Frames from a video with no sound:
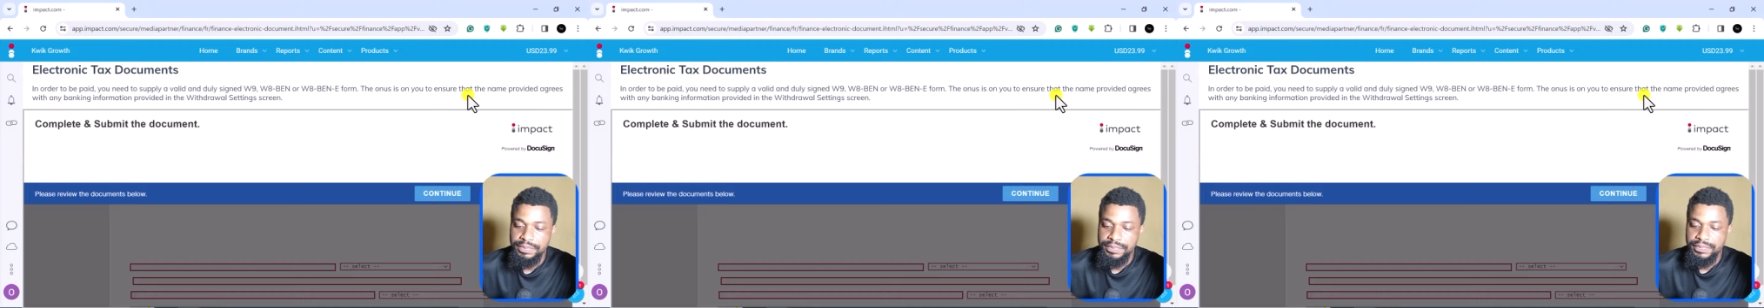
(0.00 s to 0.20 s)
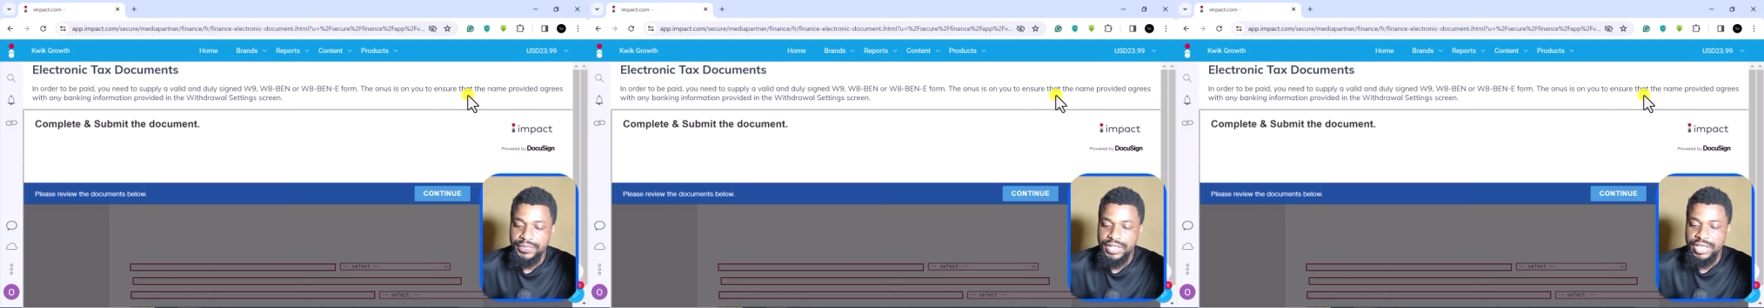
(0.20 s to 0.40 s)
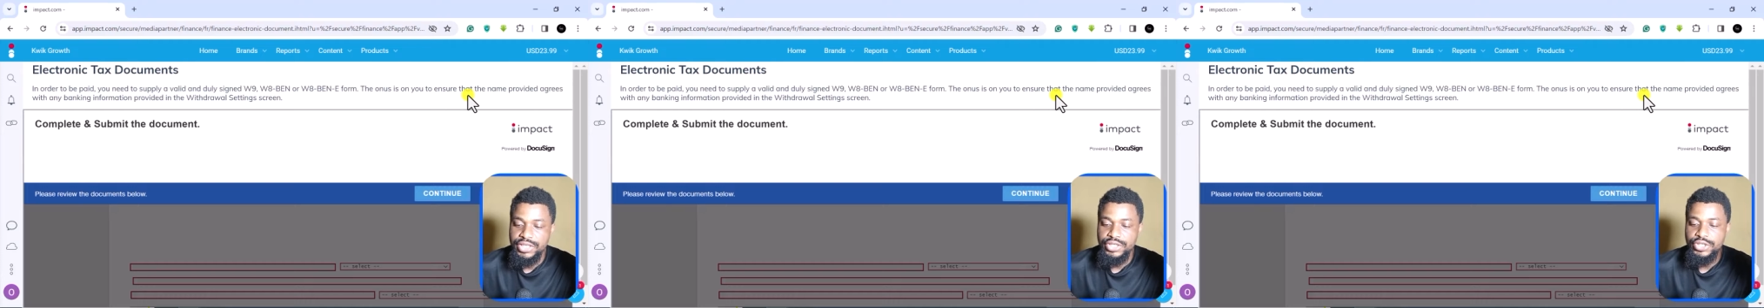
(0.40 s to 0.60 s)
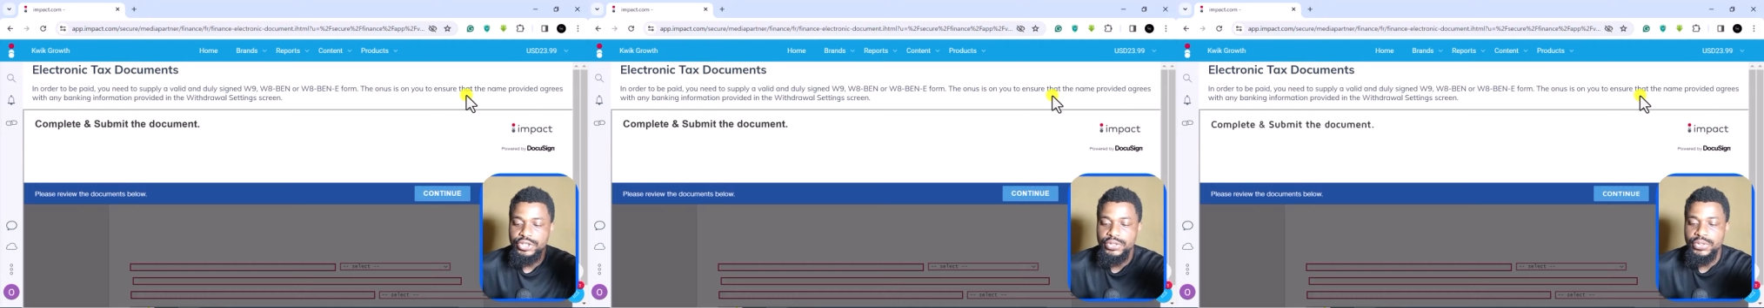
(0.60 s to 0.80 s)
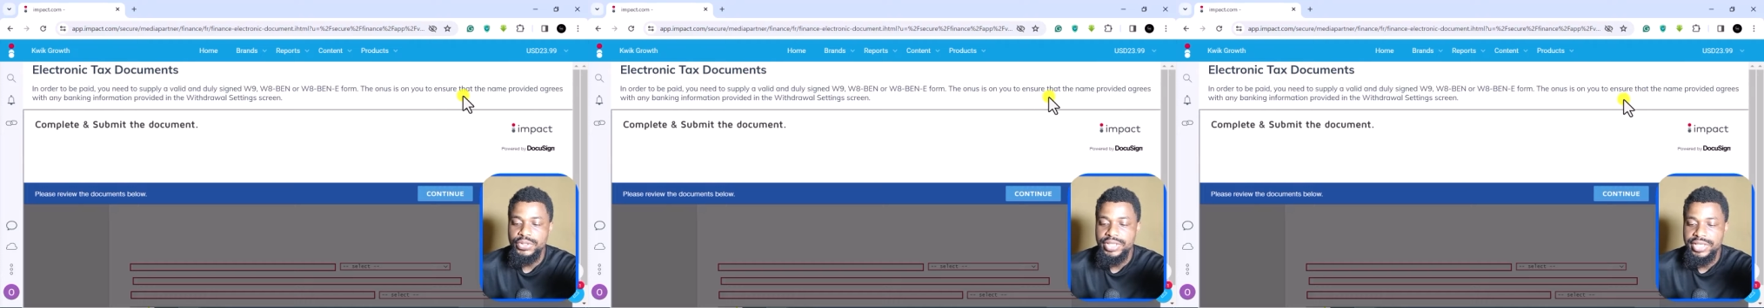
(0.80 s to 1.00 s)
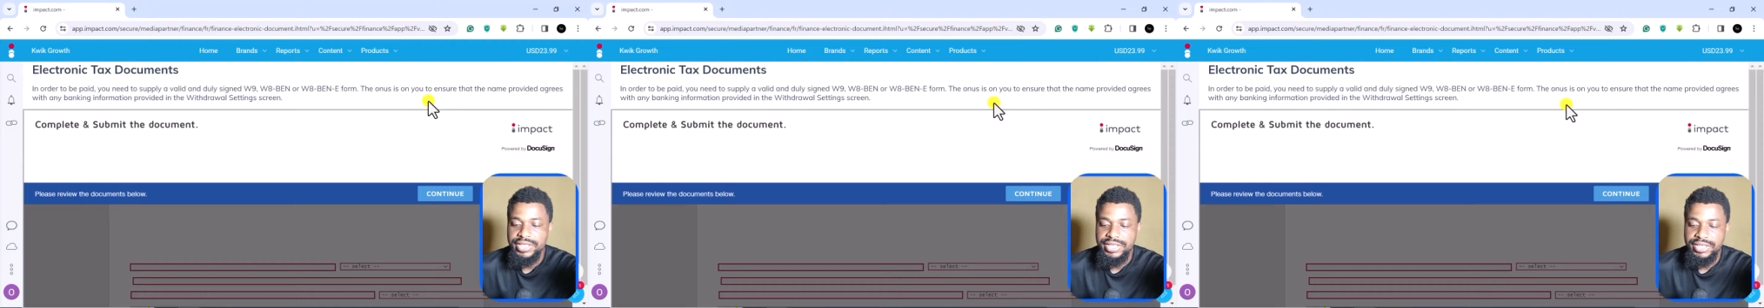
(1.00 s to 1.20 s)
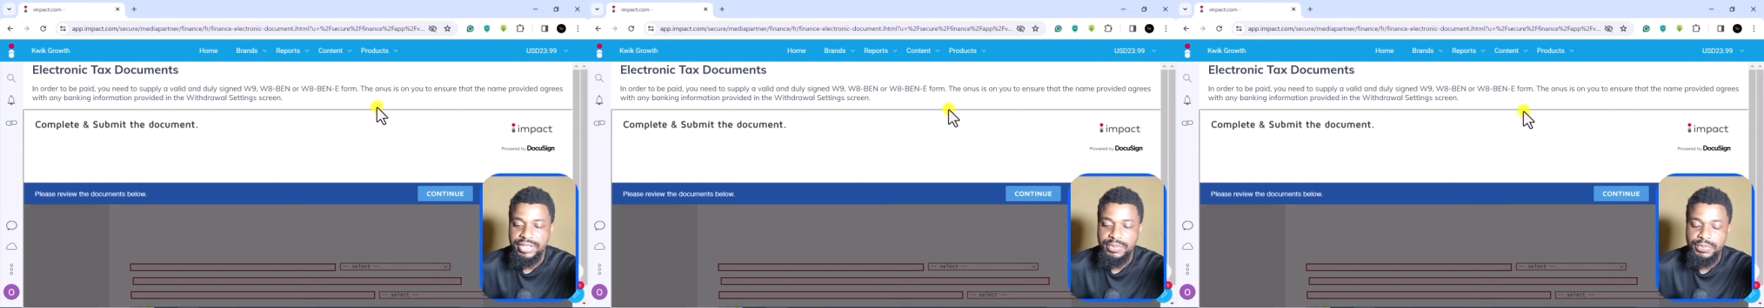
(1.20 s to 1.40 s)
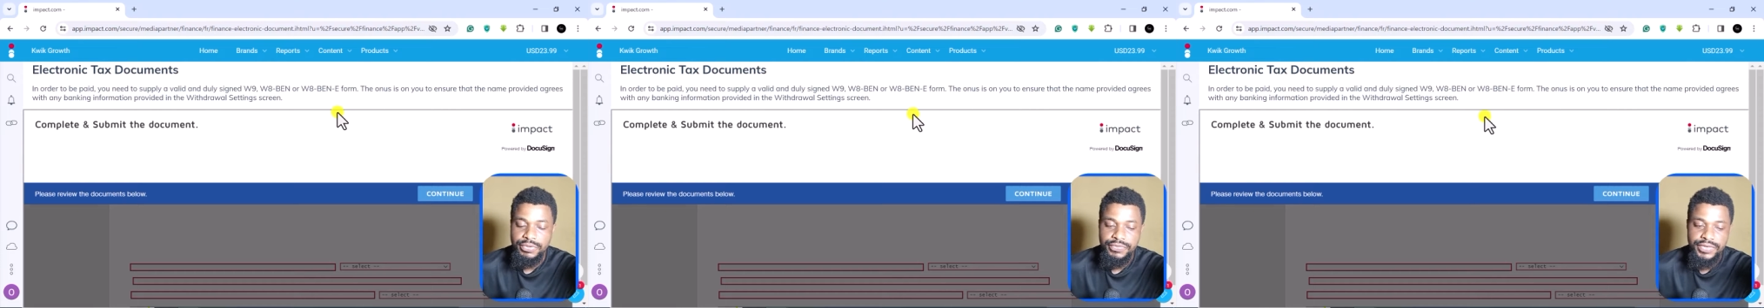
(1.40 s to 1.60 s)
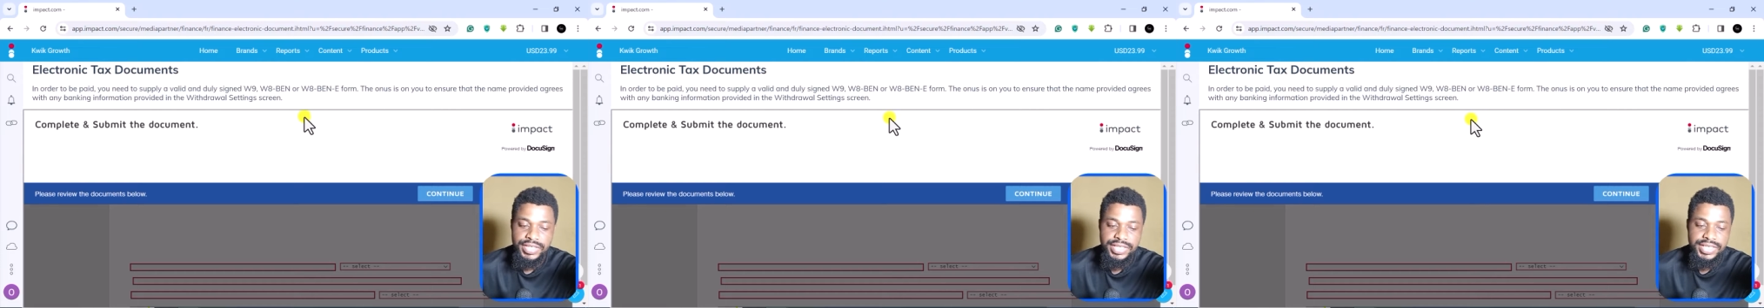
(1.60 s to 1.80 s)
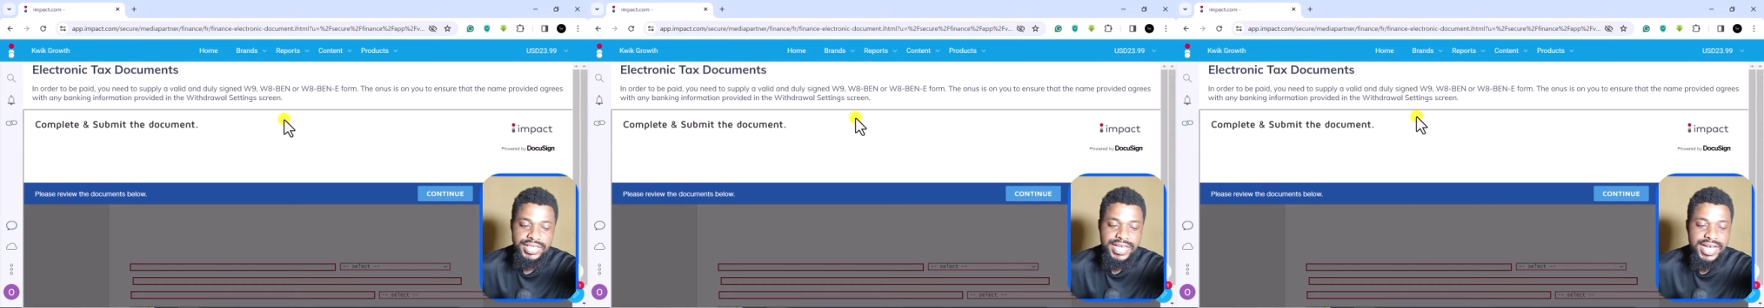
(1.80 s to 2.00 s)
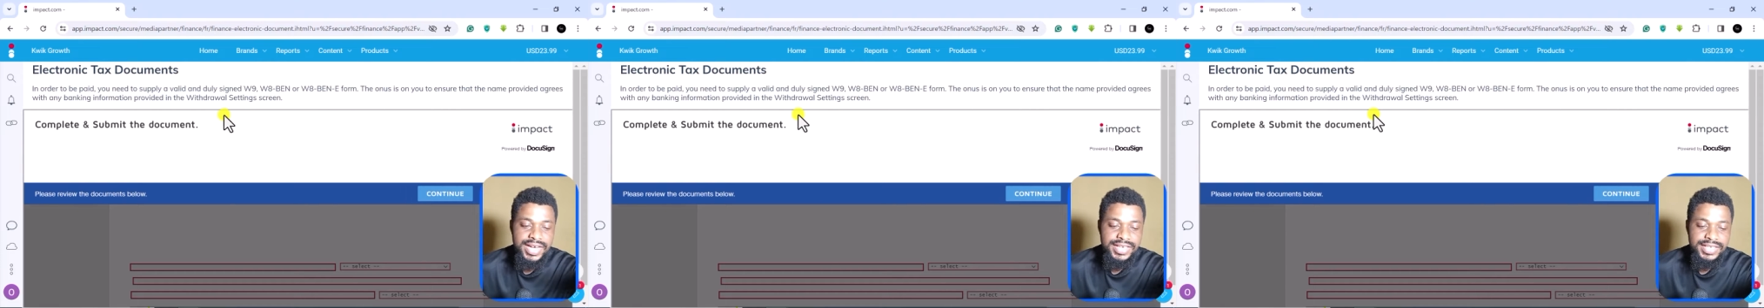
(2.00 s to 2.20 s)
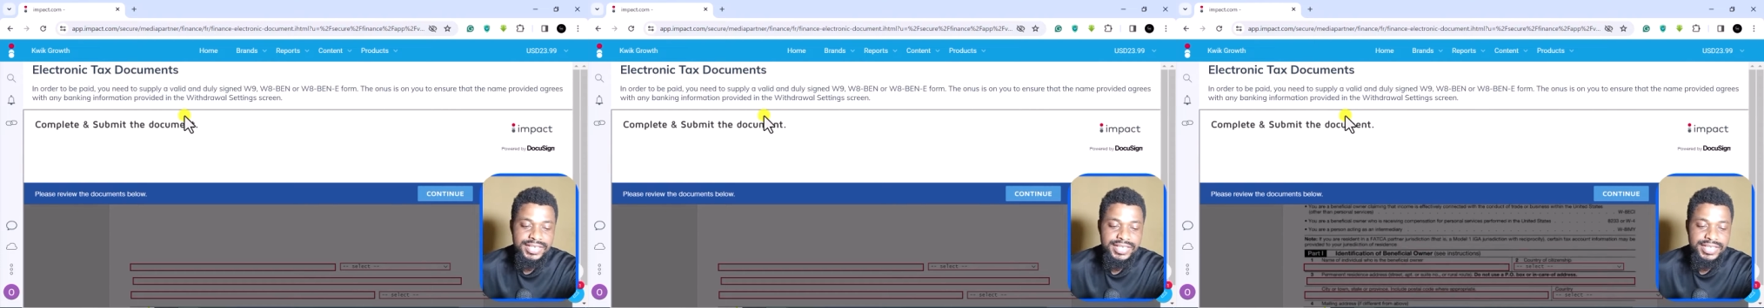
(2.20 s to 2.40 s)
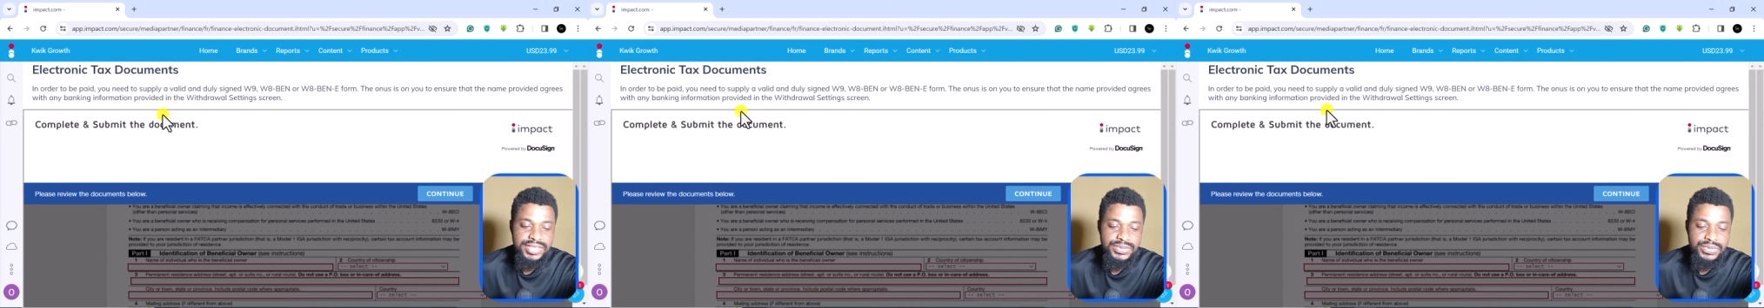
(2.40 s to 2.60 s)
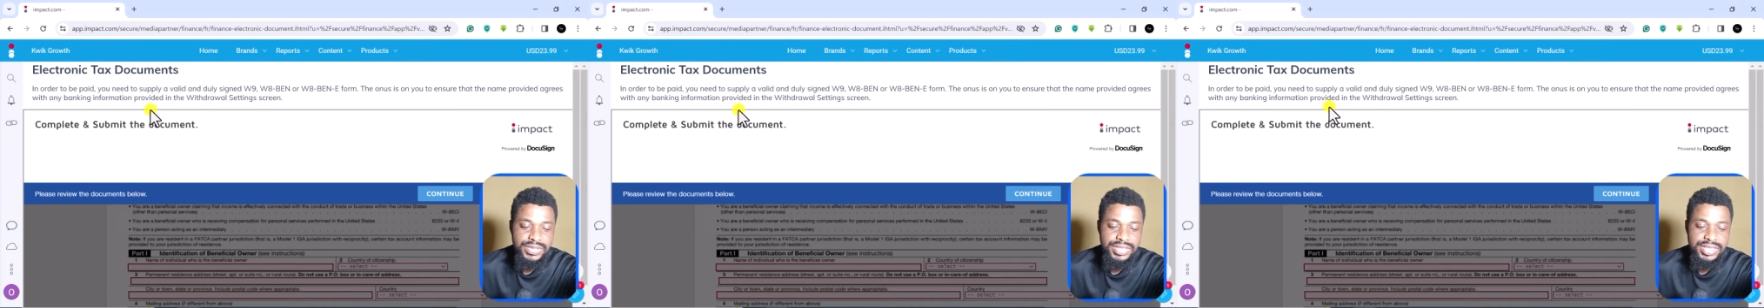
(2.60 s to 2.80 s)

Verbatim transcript: ensure that the name provided agrees with